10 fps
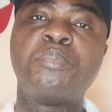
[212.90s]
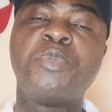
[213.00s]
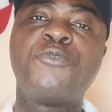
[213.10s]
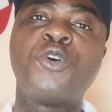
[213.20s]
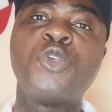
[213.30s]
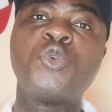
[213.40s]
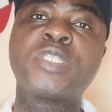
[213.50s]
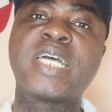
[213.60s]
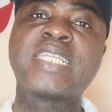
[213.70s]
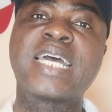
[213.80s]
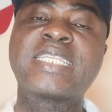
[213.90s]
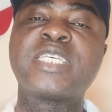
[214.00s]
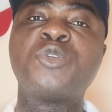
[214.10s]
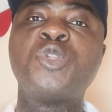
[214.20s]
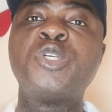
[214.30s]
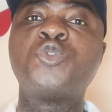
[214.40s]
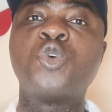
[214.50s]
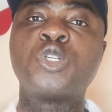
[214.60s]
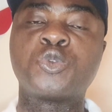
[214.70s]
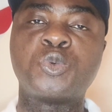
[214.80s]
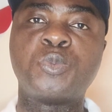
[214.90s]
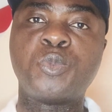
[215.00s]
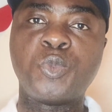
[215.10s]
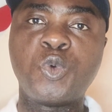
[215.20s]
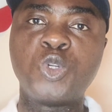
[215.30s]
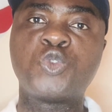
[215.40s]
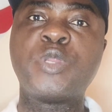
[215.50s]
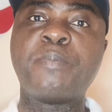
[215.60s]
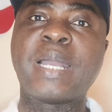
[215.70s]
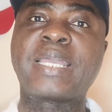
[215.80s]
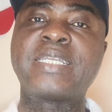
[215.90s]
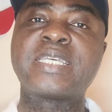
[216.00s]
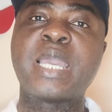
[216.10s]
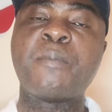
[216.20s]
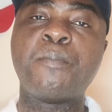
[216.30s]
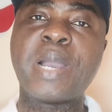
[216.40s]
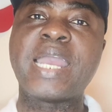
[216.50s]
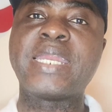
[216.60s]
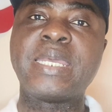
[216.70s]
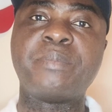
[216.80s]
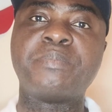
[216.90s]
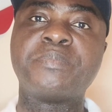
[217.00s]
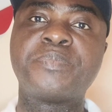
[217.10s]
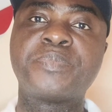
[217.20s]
before you start, I think you need to what? Go to the market and buy them.